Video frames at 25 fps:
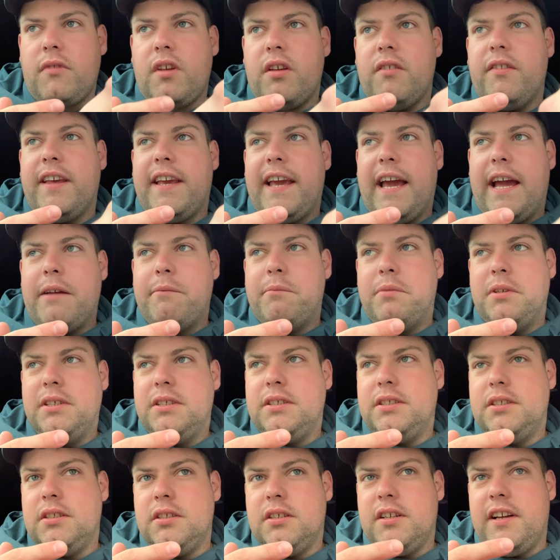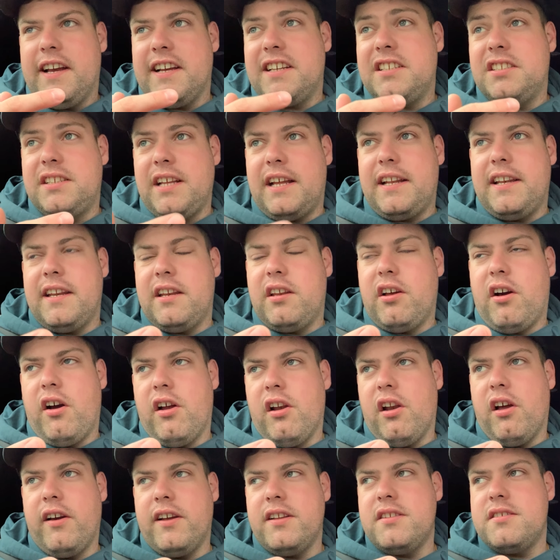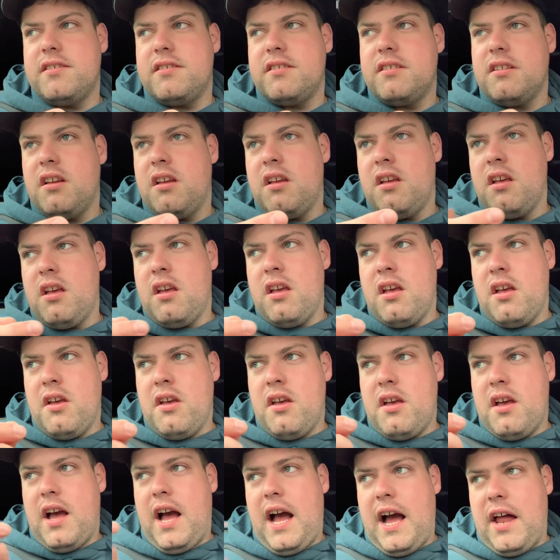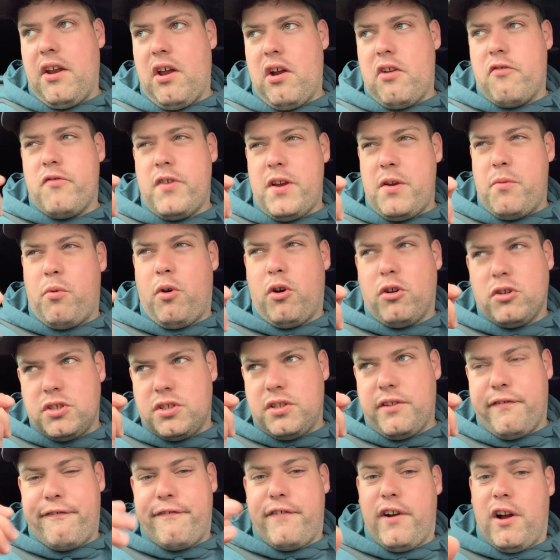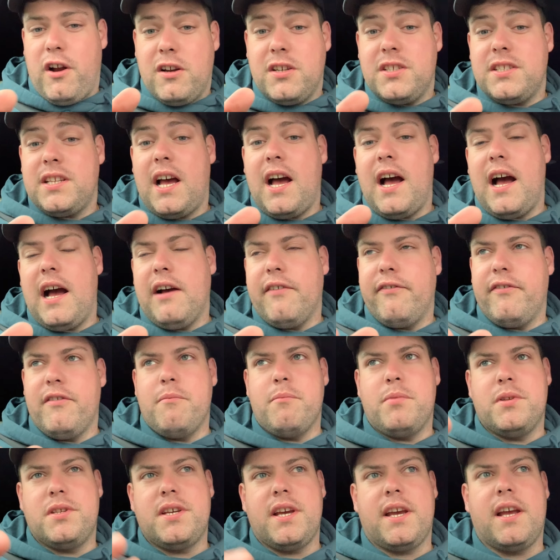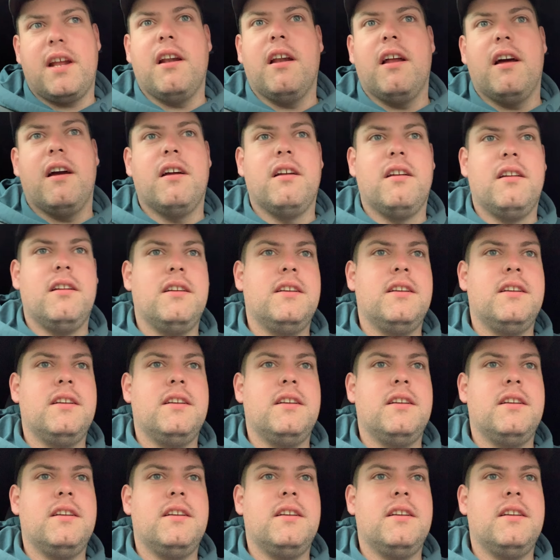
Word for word: the game, extended highlights, and I rewatched the first half in particular.